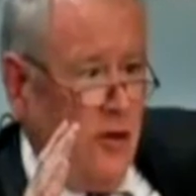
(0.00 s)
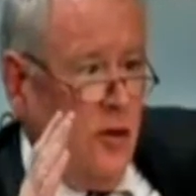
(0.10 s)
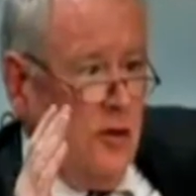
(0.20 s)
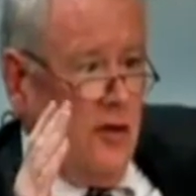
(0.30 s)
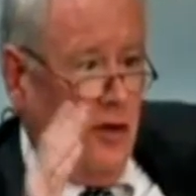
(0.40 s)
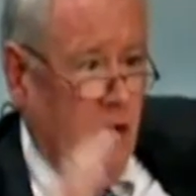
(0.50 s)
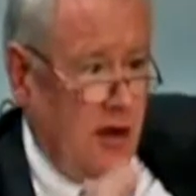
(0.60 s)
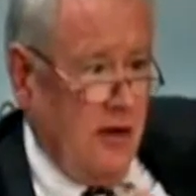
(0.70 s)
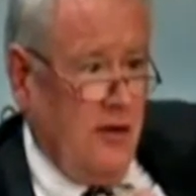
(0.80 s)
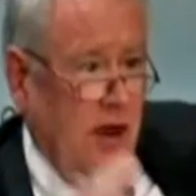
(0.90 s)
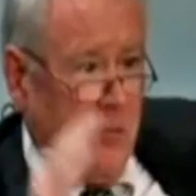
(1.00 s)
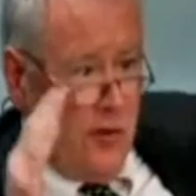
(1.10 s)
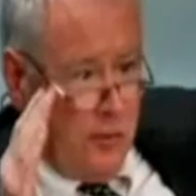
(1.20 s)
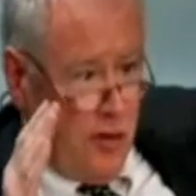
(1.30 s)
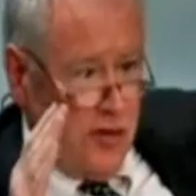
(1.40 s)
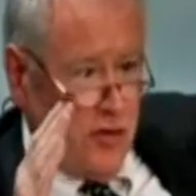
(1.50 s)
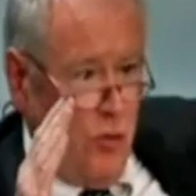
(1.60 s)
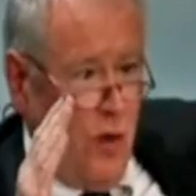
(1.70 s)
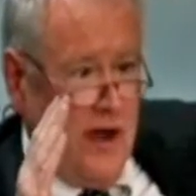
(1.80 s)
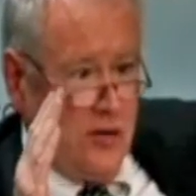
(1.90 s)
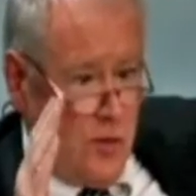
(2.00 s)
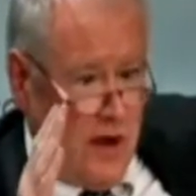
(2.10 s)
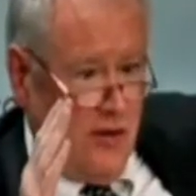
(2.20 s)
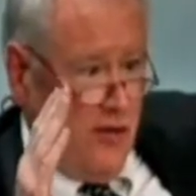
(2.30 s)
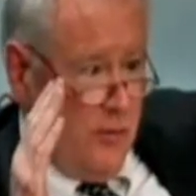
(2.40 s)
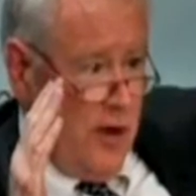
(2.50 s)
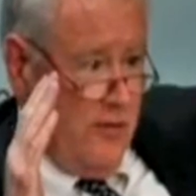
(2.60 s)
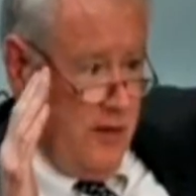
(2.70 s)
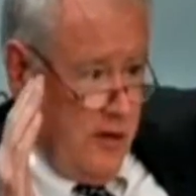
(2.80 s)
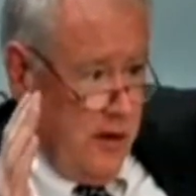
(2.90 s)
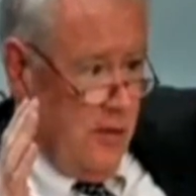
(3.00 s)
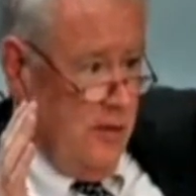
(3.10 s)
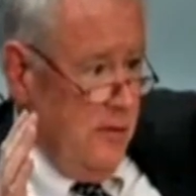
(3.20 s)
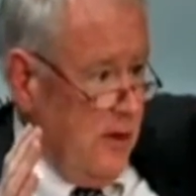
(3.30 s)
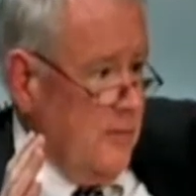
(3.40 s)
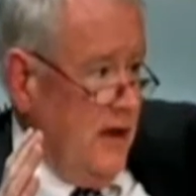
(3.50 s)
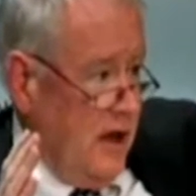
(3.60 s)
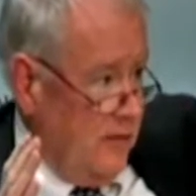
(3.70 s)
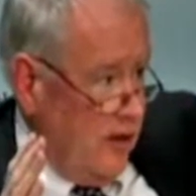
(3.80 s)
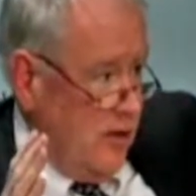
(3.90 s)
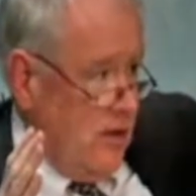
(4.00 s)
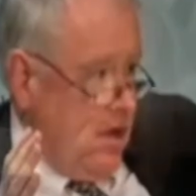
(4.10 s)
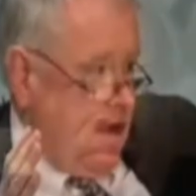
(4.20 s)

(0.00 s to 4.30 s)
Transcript: unions are an attempt to push wage rates above their equilibrium level.